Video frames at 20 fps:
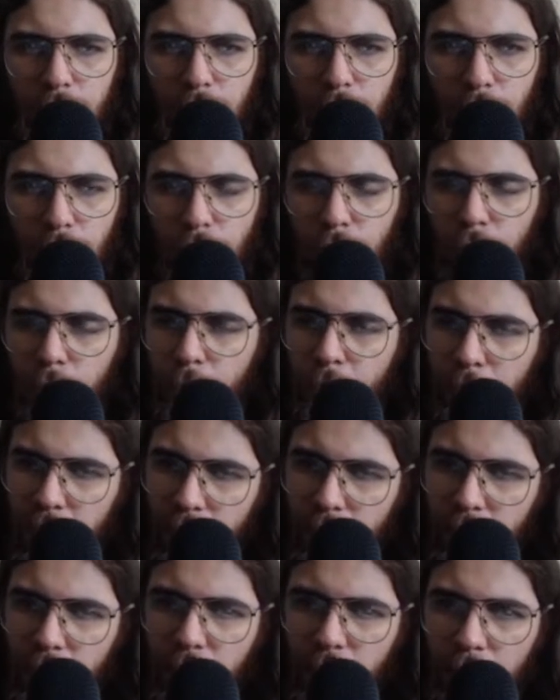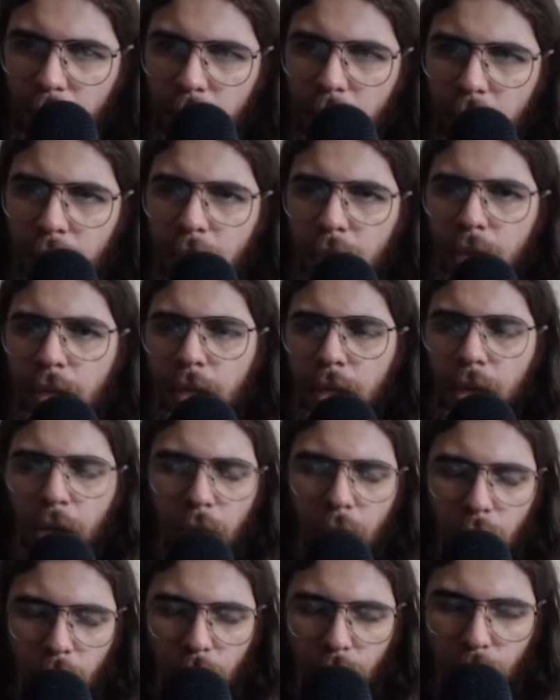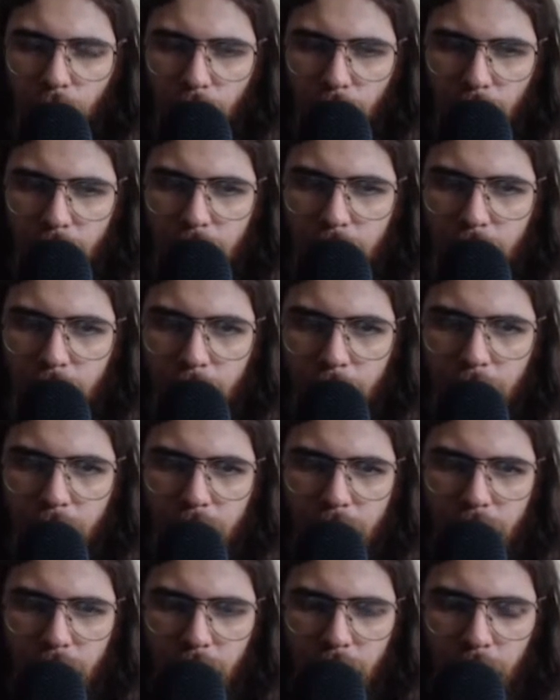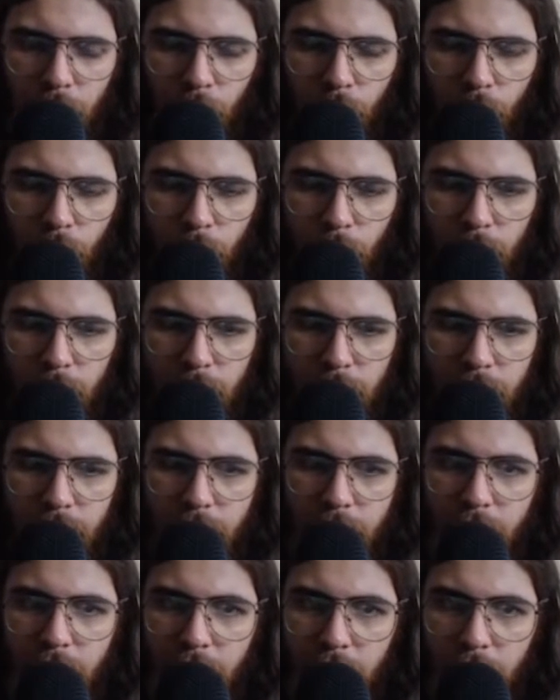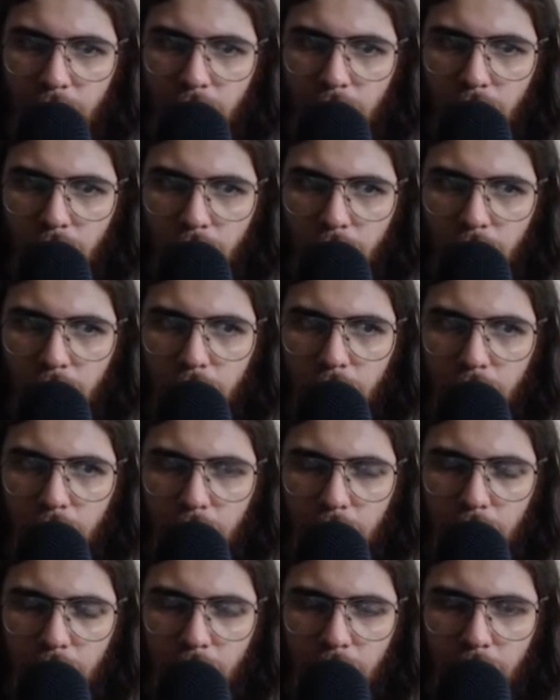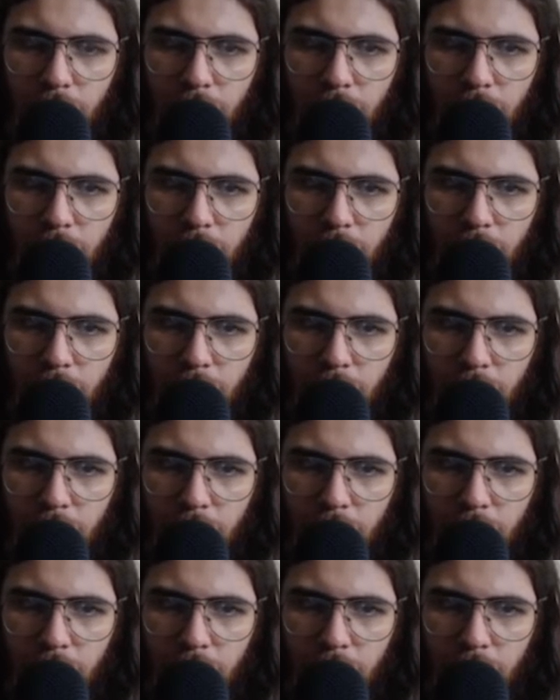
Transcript: the mayor who is the person who was killed uh,